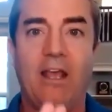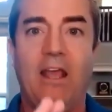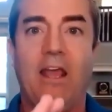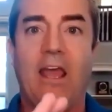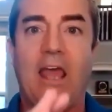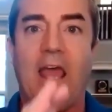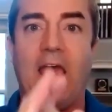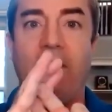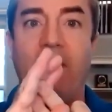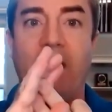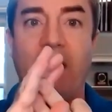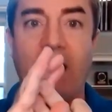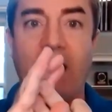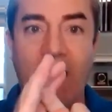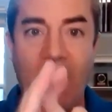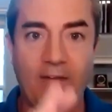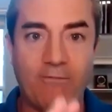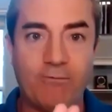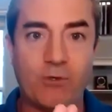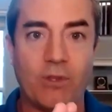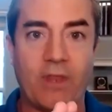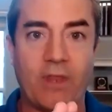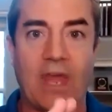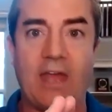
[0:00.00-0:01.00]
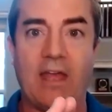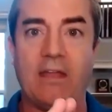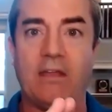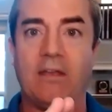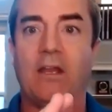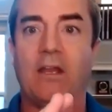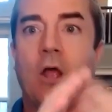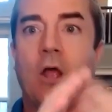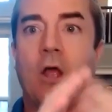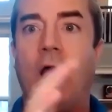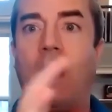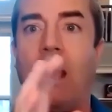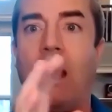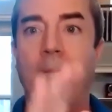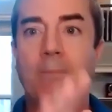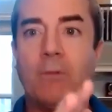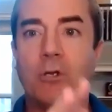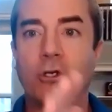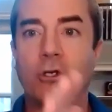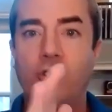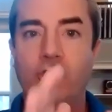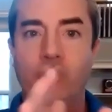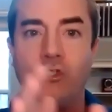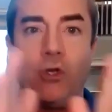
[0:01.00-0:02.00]
And then after that, I'm
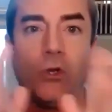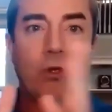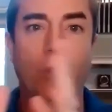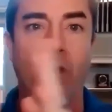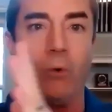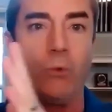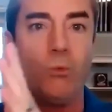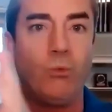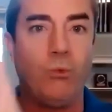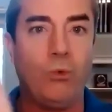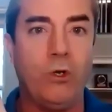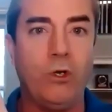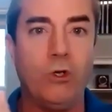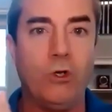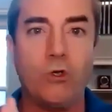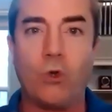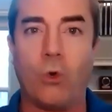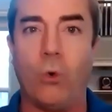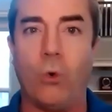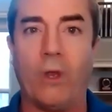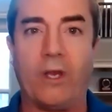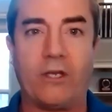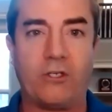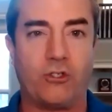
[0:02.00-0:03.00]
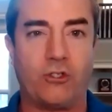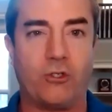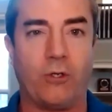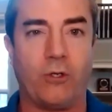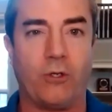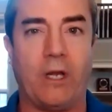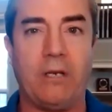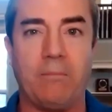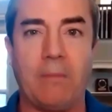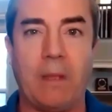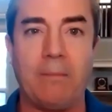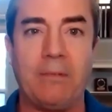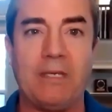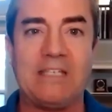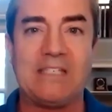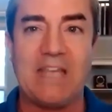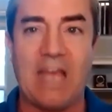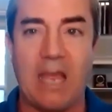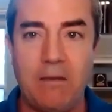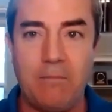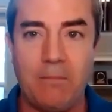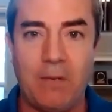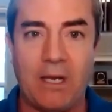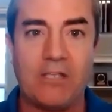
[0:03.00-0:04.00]
going to show you a real quick training, maybe
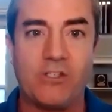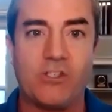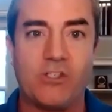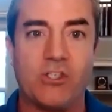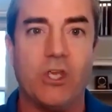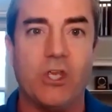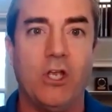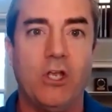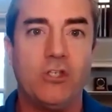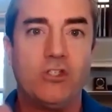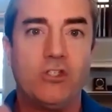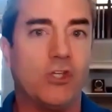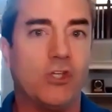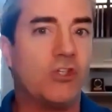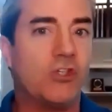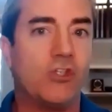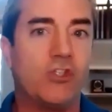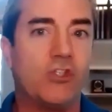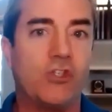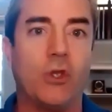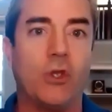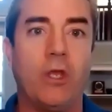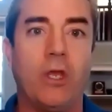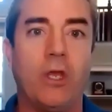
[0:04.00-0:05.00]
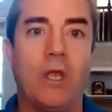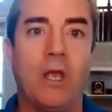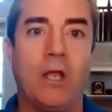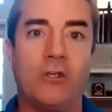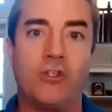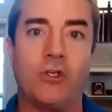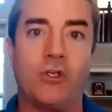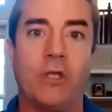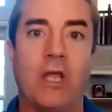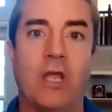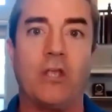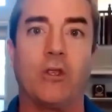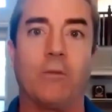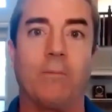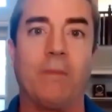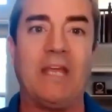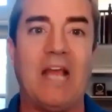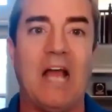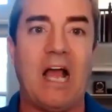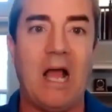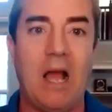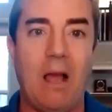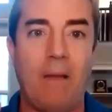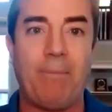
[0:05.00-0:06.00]
10 minutes, just to show you how you can be
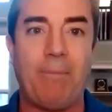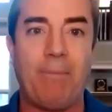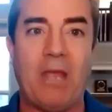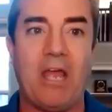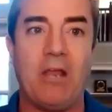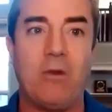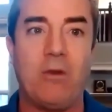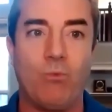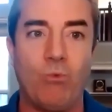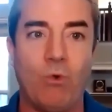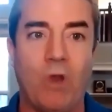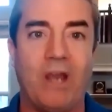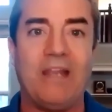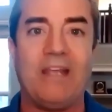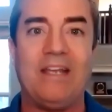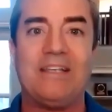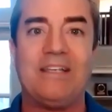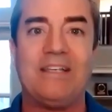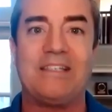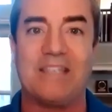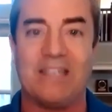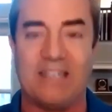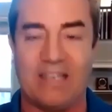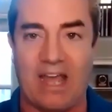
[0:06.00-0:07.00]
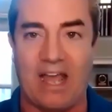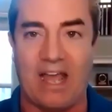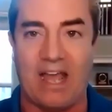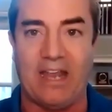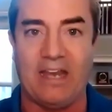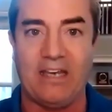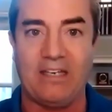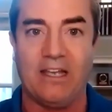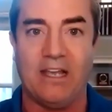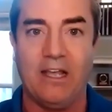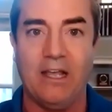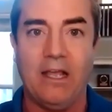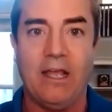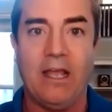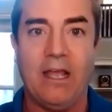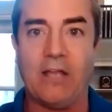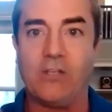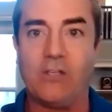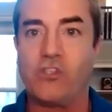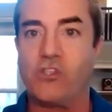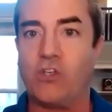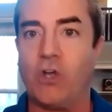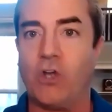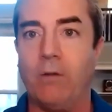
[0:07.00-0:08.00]
up and running tonight
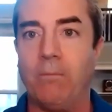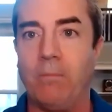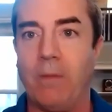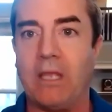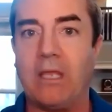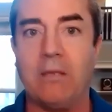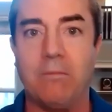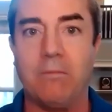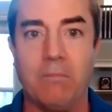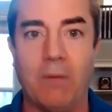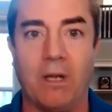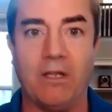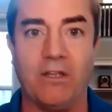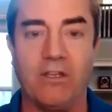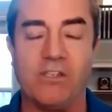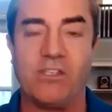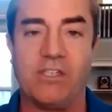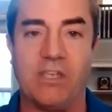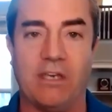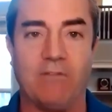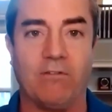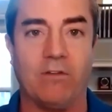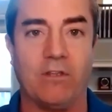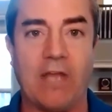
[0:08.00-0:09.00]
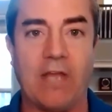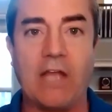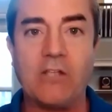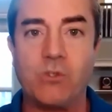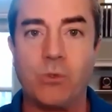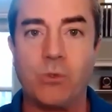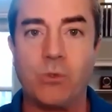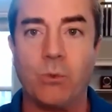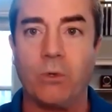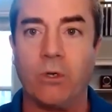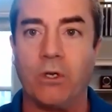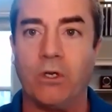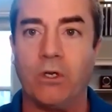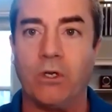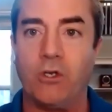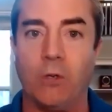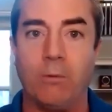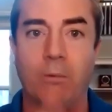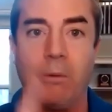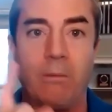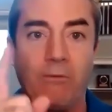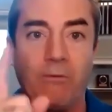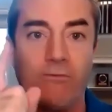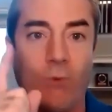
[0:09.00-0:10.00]
and start making money this evening. That's what we're going to do.
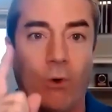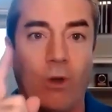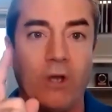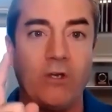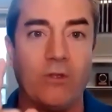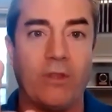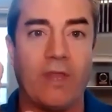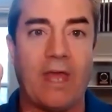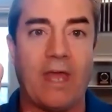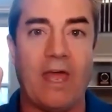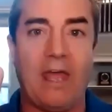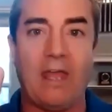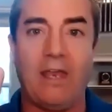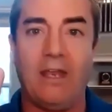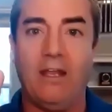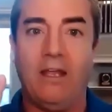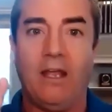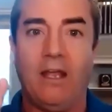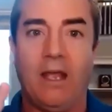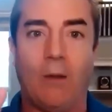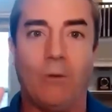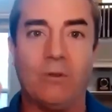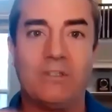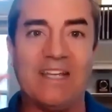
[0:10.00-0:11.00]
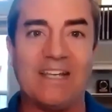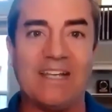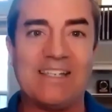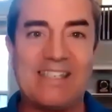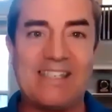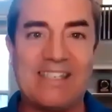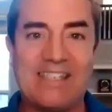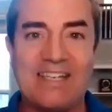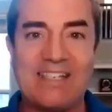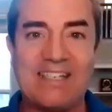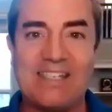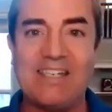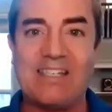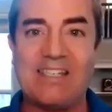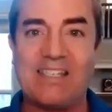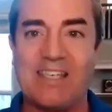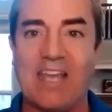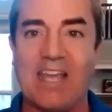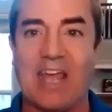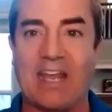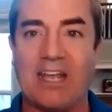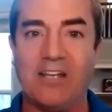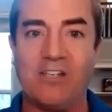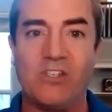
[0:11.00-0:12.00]
But before I do that, I want to take 60
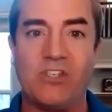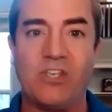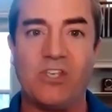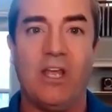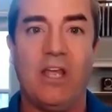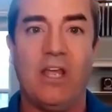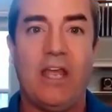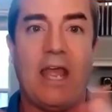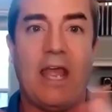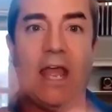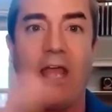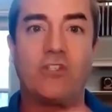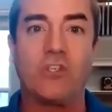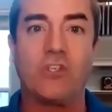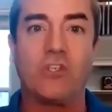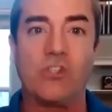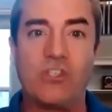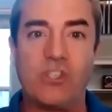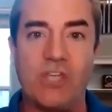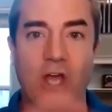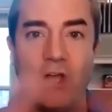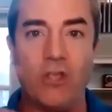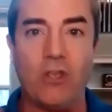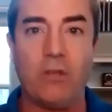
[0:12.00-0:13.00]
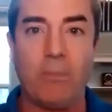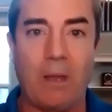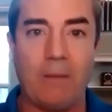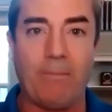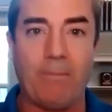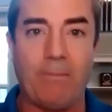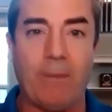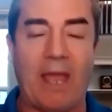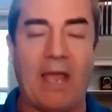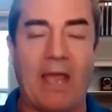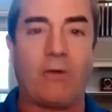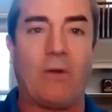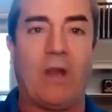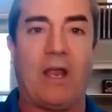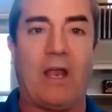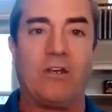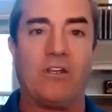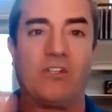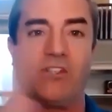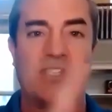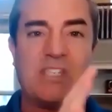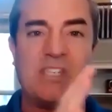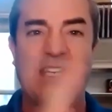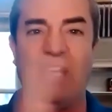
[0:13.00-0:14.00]
seconds and just tell you my background to
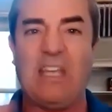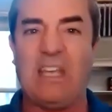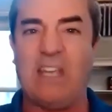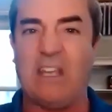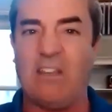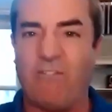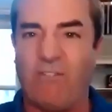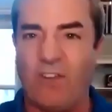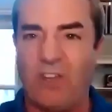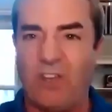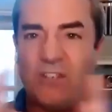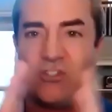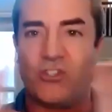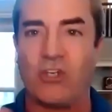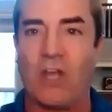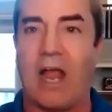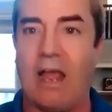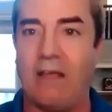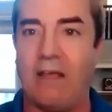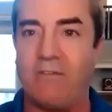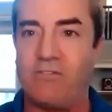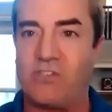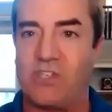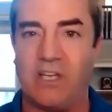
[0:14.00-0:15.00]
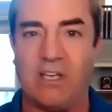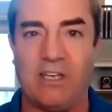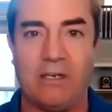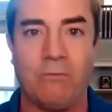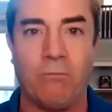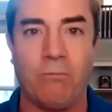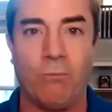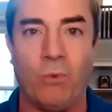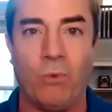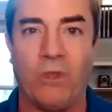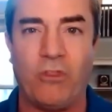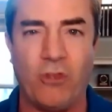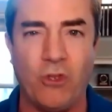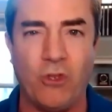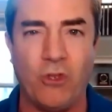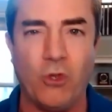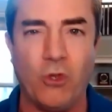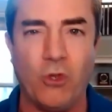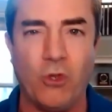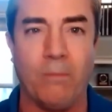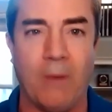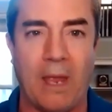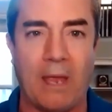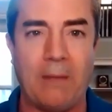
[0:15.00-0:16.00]
see if it jives with you,
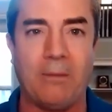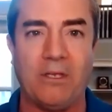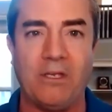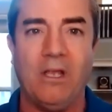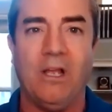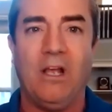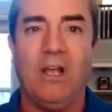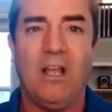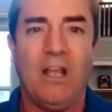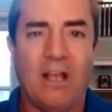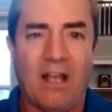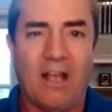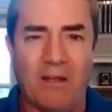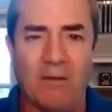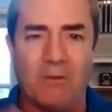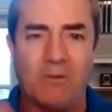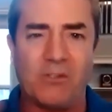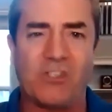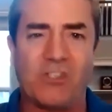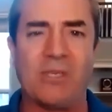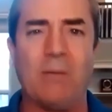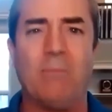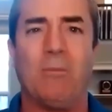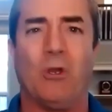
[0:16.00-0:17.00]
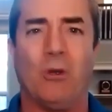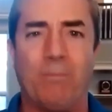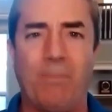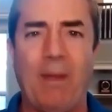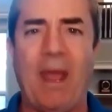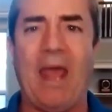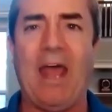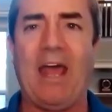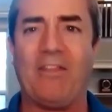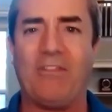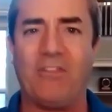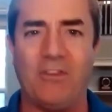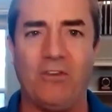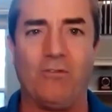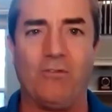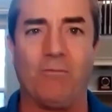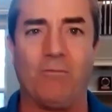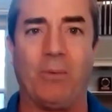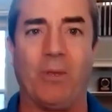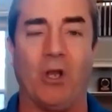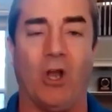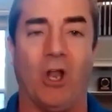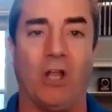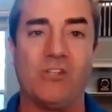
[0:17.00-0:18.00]
maybe a similar path that you've
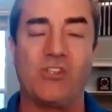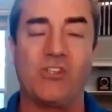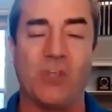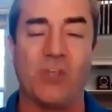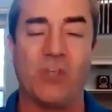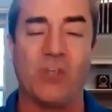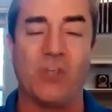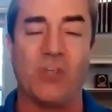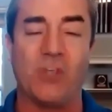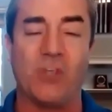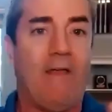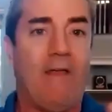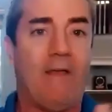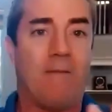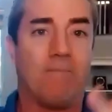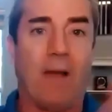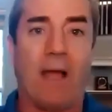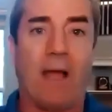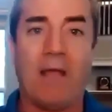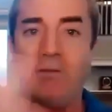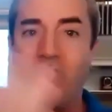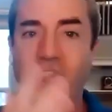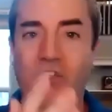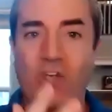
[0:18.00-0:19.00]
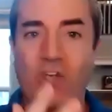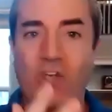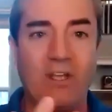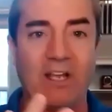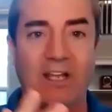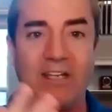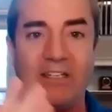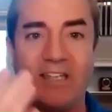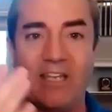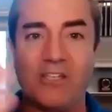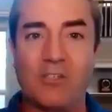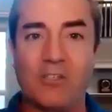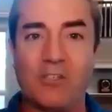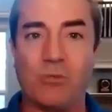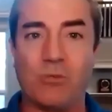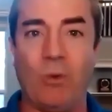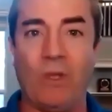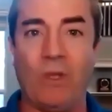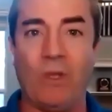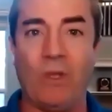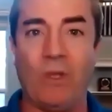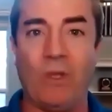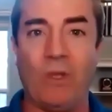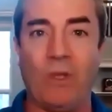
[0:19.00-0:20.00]
been on. So mine started like this, went
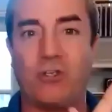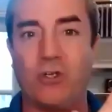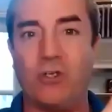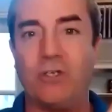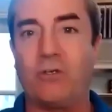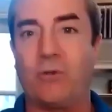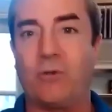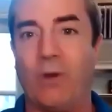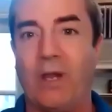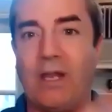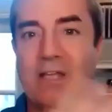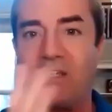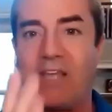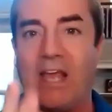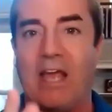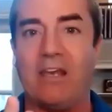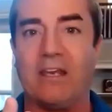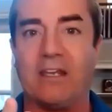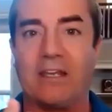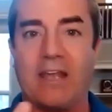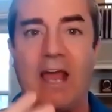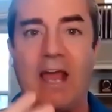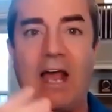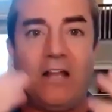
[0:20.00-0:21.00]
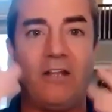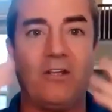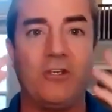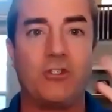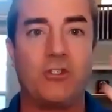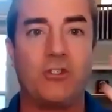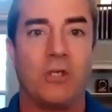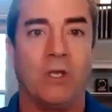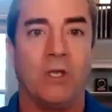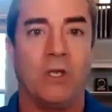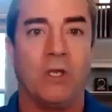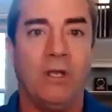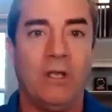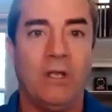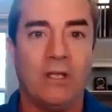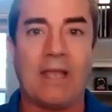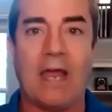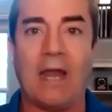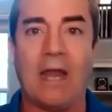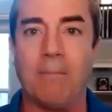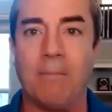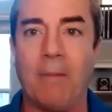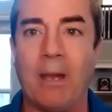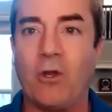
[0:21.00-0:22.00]
and got good grades, got into college,
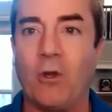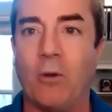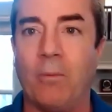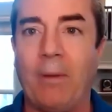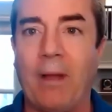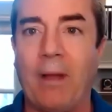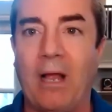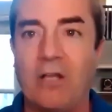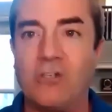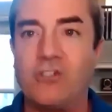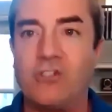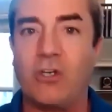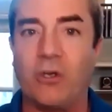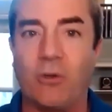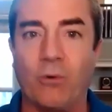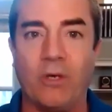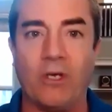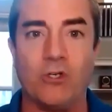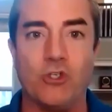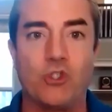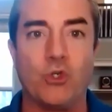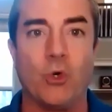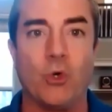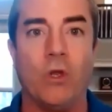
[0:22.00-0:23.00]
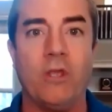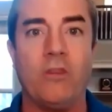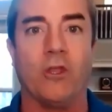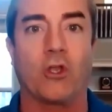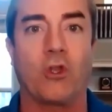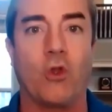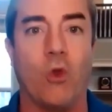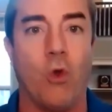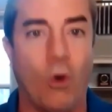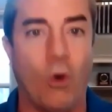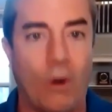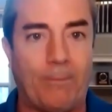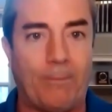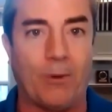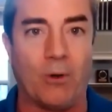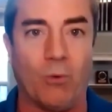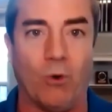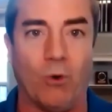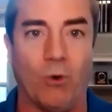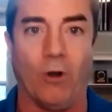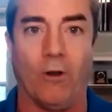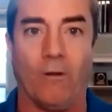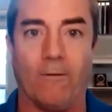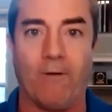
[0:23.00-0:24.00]
got a microbiology degree and joined the corporate
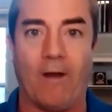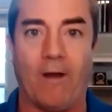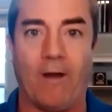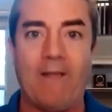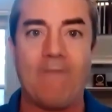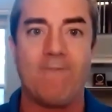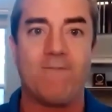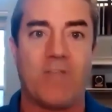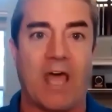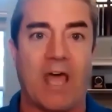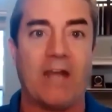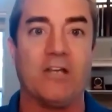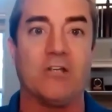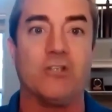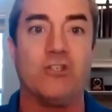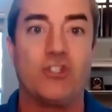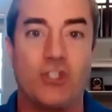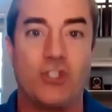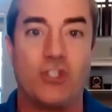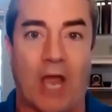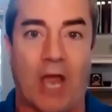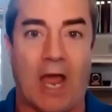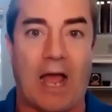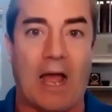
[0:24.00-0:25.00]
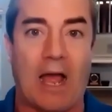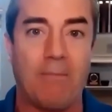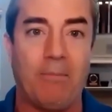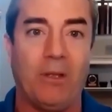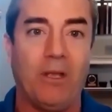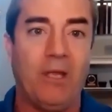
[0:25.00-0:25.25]
world, right? Got a job.